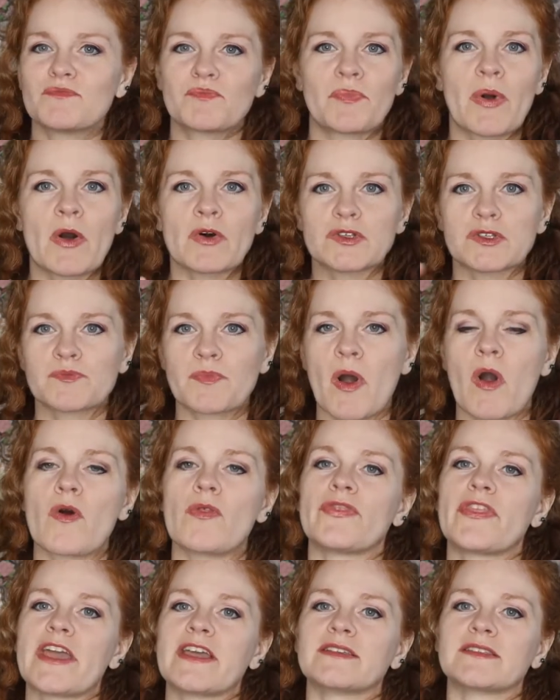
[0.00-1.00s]

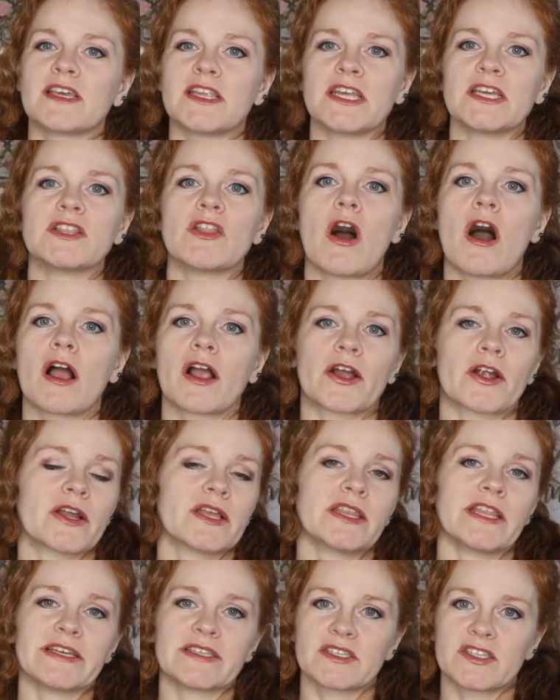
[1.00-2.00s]
postpone things any longer
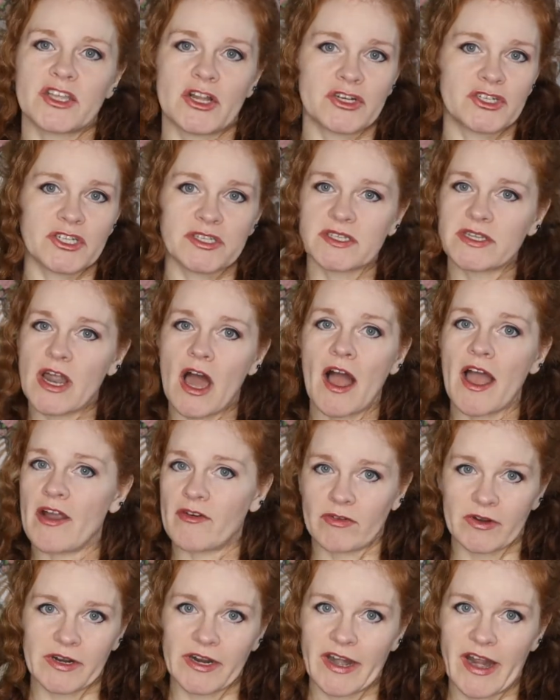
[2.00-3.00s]
unless they're just not
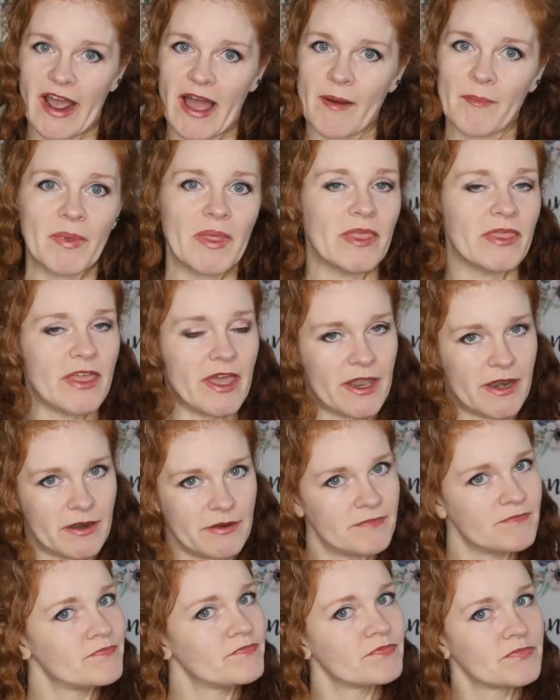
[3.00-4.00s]
ever going to happen.
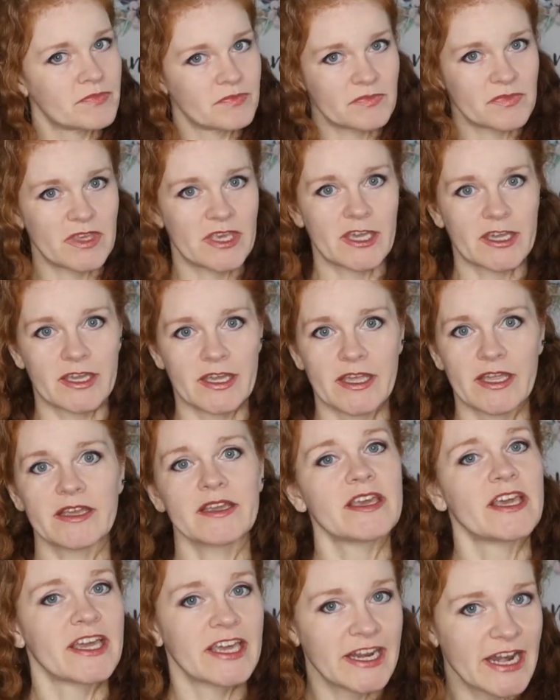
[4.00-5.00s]
Then kick
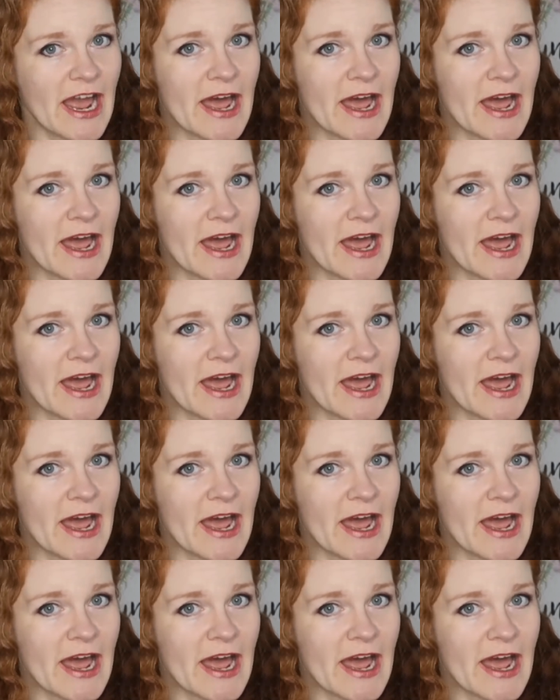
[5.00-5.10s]
it